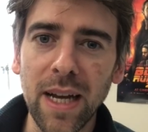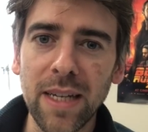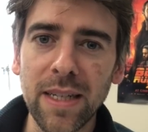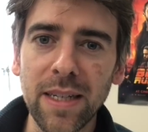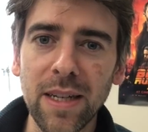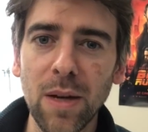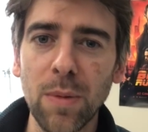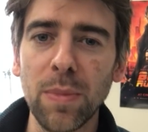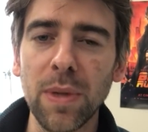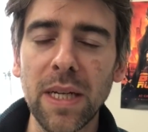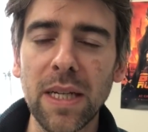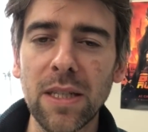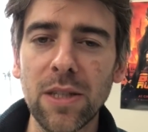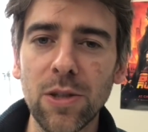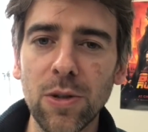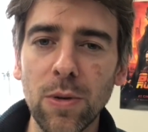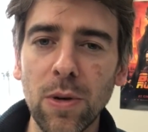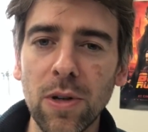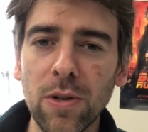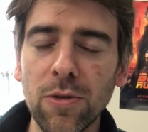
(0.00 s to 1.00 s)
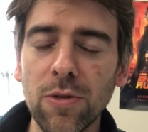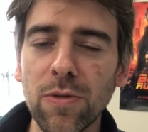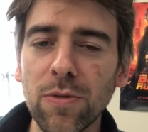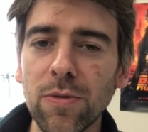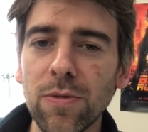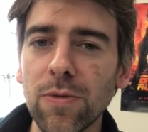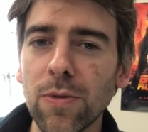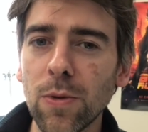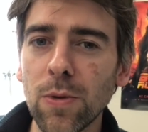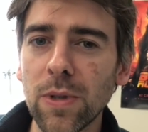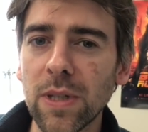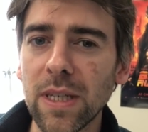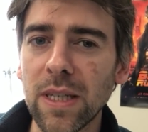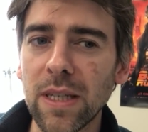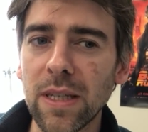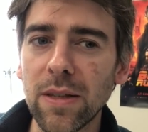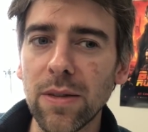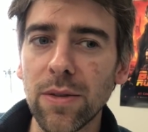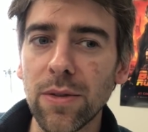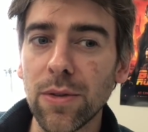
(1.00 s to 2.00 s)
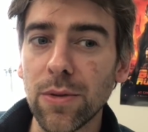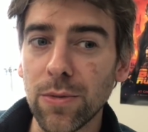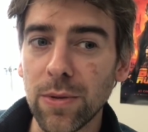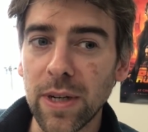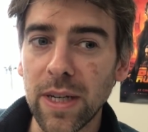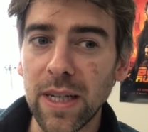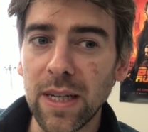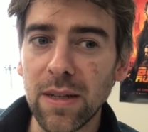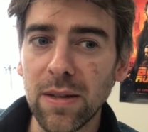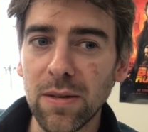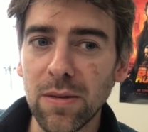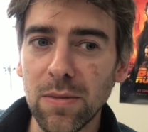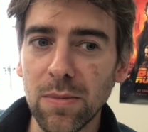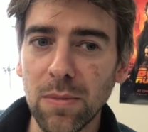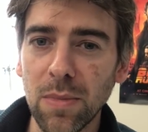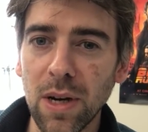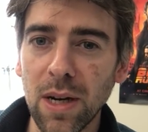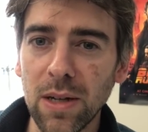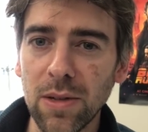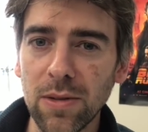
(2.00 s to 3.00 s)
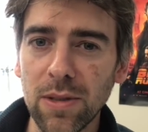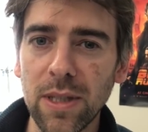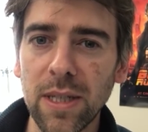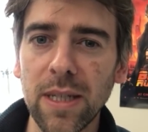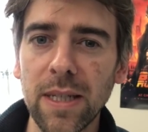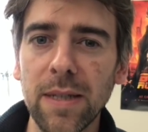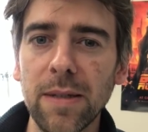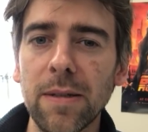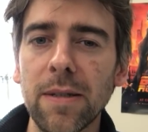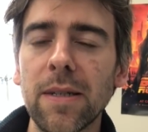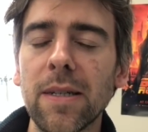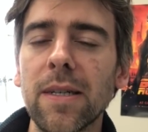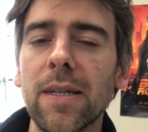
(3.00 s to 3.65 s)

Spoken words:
ended up being 243 miles, didn't it?